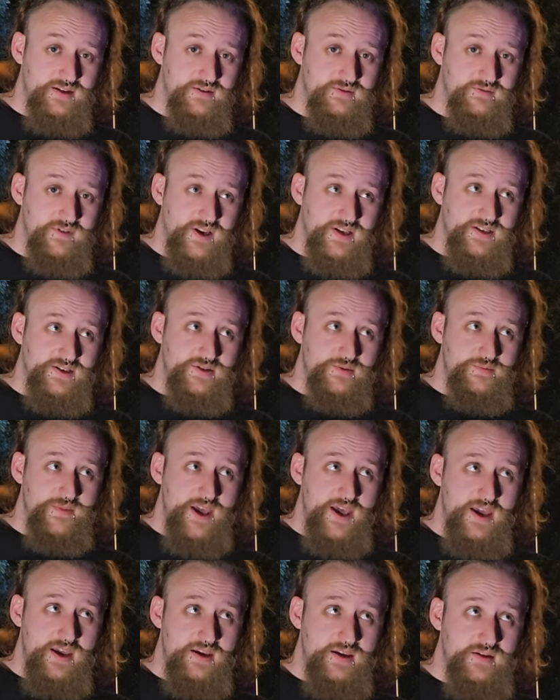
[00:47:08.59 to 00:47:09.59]

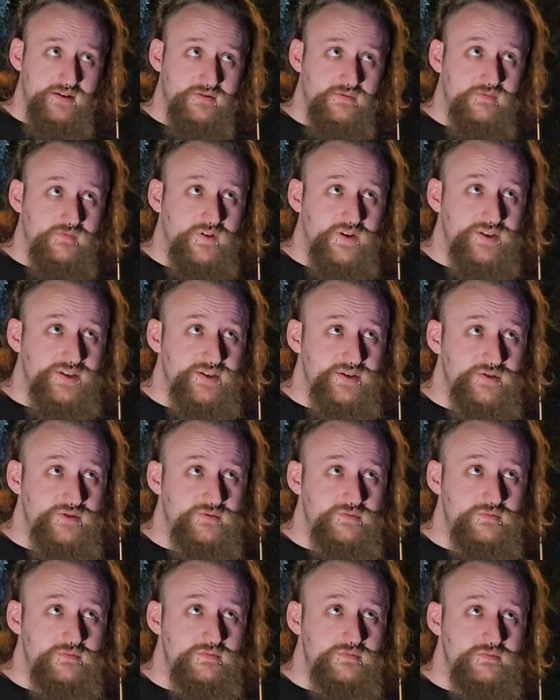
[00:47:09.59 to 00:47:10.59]
Resume?
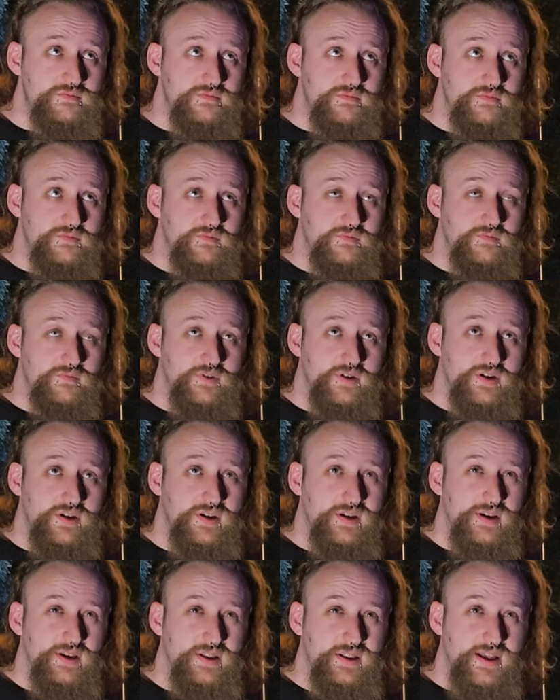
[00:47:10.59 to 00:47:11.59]
Resume?
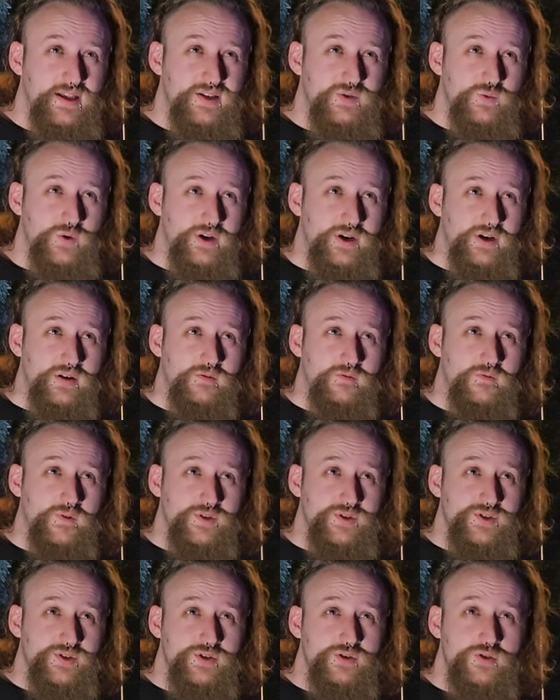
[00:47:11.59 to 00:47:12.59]
That's weird.
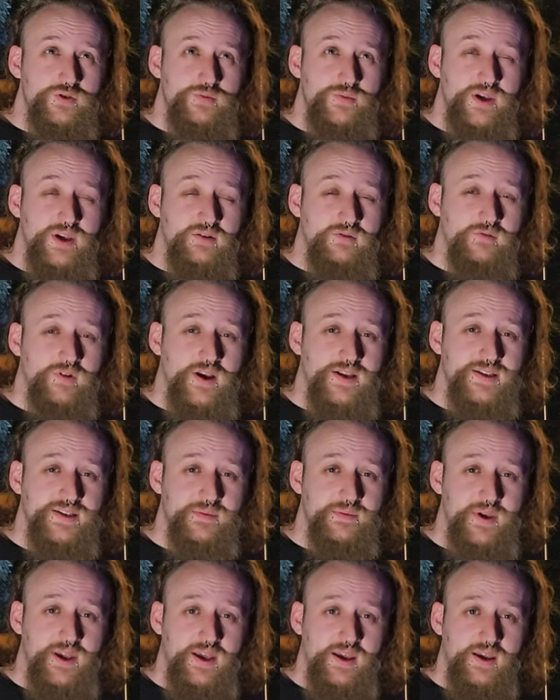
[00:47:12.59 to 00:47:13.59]
Resume and
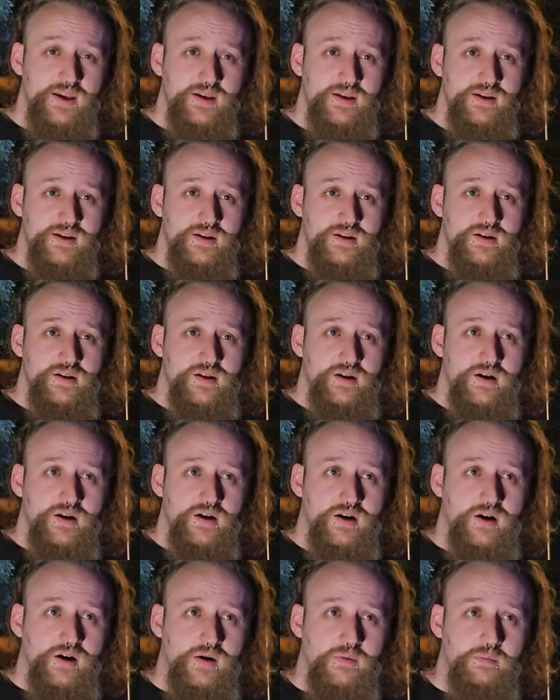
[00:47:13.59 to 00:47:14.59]
resume
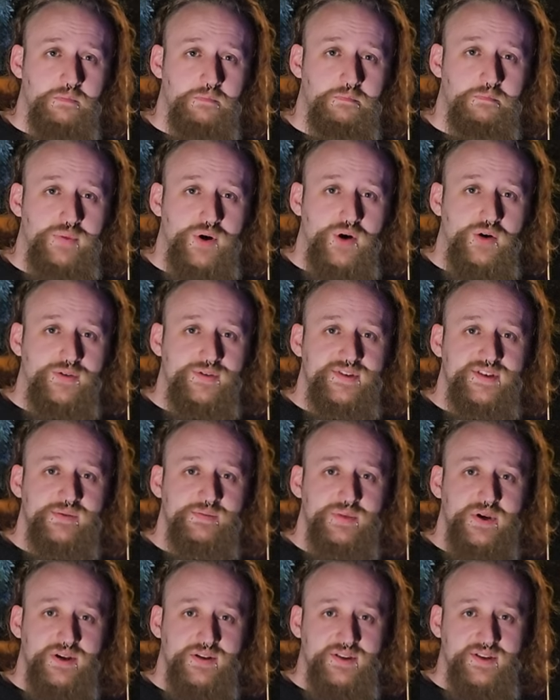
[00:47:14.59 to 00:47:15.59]
are both
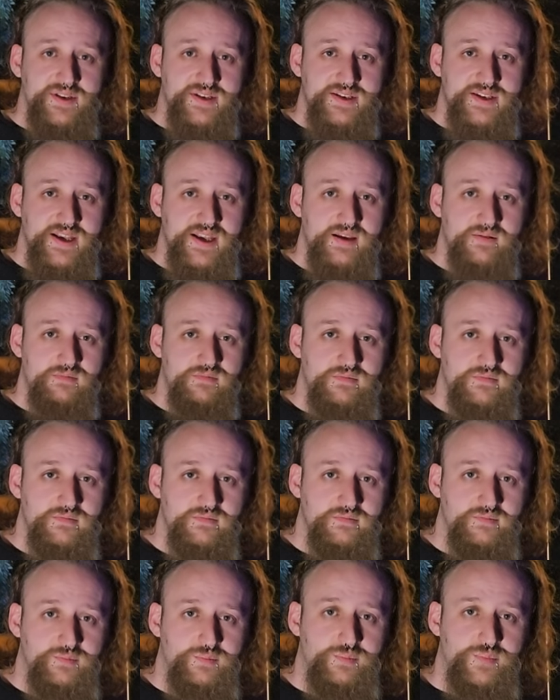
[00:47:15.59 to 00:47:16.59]
spelled the same,
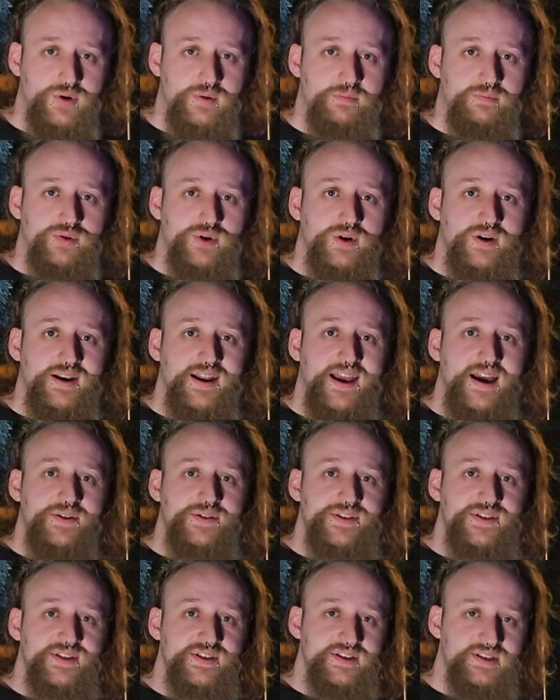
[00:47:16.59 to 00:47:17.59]
but
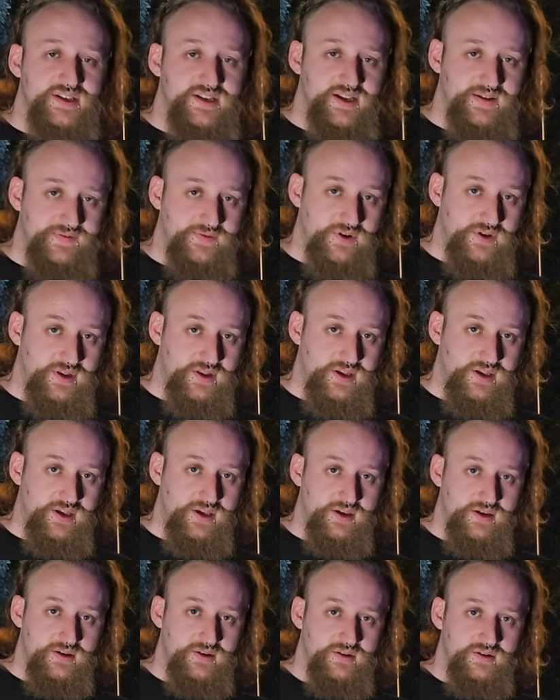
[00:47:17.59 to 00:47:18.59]
pronounced differently.
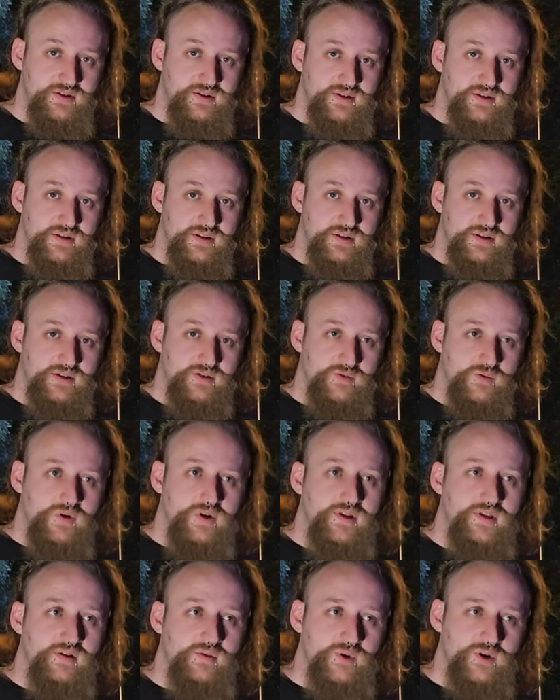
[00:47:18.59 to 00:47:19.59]

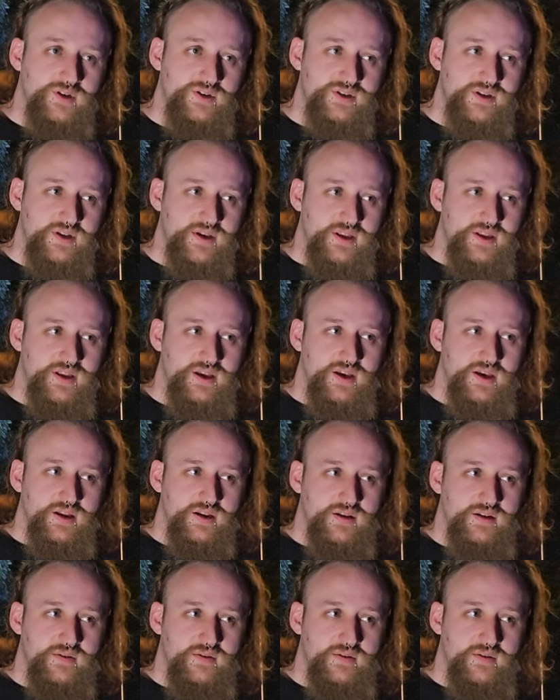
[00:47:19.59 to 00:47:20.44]
What other words are like that?